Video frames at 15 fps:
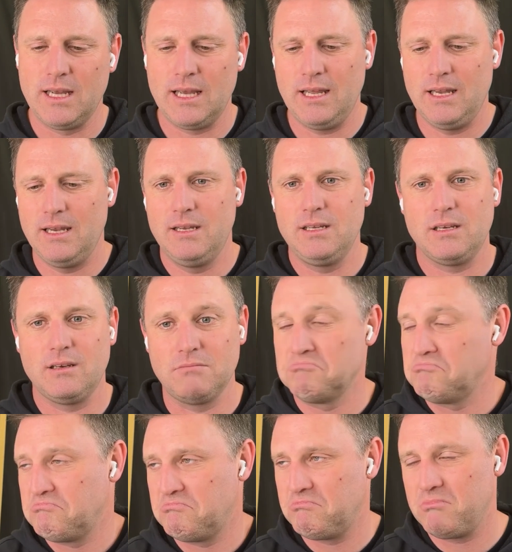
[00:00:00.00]
And
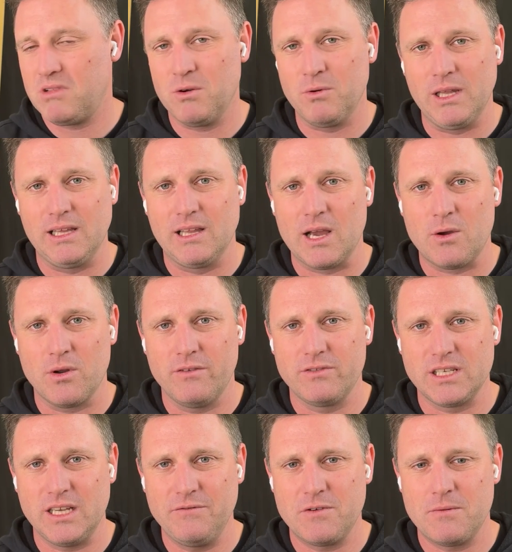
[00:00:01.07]
I really like what
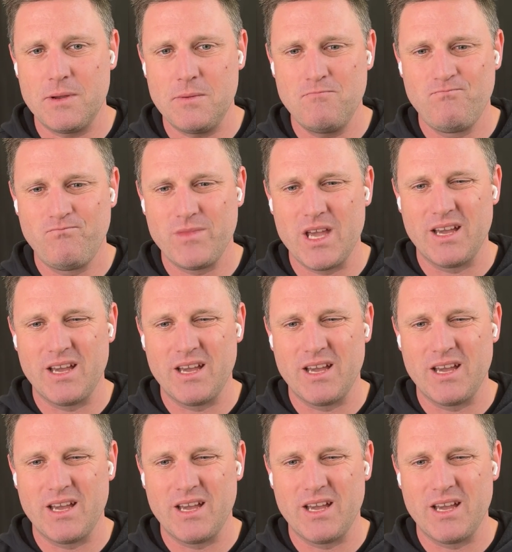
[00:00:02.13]
I've seen from him.